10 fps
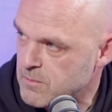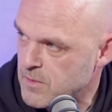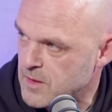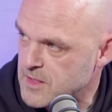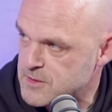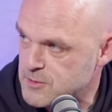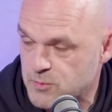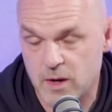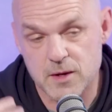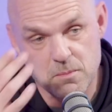Yeah. And this is
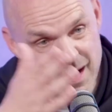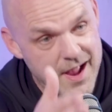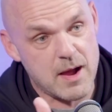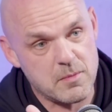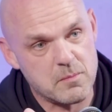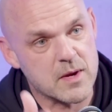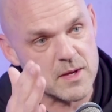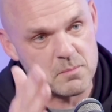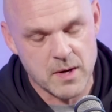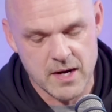where you might hammer me,
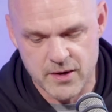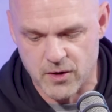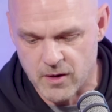you might not.